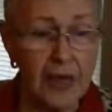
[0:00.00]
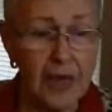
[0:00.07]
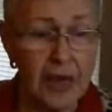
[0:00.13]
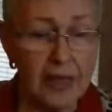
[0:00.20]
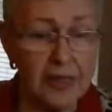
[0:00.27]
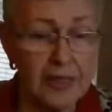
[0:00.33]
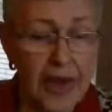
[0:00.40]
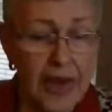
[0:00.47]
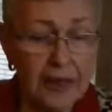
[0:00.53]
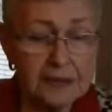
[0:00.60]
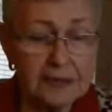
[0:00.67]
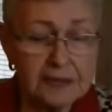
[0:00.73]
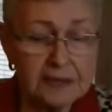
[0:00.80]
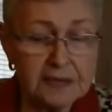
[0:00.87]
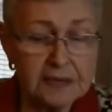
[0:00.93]
that
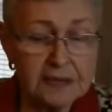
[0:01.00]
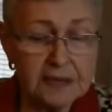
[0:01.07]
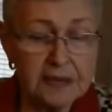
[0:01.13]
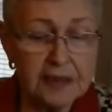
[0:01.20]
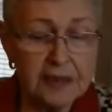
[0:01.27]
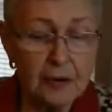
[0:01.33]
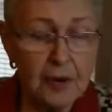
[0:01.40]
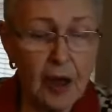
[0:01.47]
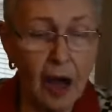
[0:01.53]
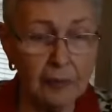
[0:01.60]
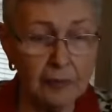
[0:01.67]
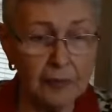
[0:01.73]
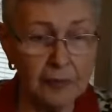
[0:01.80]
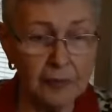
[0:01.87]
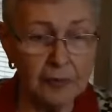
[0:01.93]
they're not
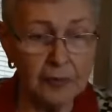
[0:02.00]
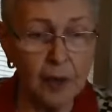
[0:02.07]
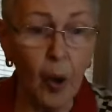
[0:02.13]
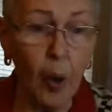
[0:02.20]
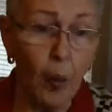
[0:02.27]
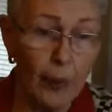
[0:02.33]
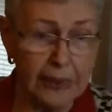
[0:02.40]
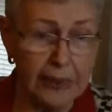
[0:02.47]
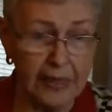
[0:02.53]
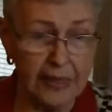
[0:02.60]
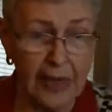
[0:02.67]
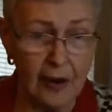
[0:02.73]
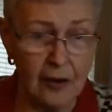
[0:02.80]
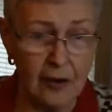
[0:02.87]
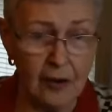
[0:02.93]
going
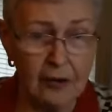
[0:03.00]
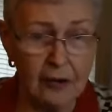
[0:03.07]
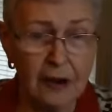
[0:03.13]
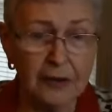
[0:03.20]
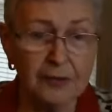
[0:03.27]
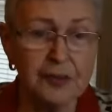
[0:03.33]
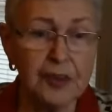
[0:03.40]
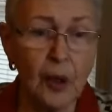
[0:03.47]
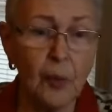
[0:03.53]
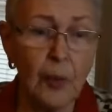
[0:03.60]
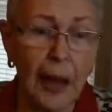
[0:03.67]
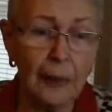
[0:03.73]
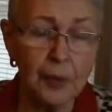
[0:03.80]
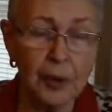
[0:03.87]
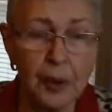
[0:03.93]
there, so
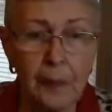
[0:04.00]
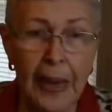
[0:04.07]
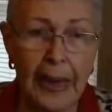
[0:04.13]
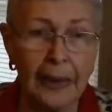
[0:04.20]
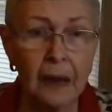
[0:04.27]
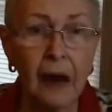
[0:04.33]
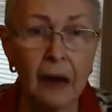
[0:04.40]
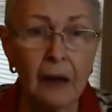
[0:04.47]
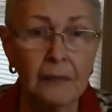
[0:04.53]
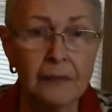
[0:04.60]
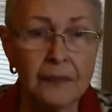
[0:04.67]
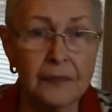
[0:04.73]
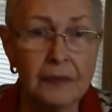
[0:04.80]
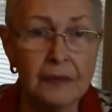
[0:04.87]
I'm going to back off.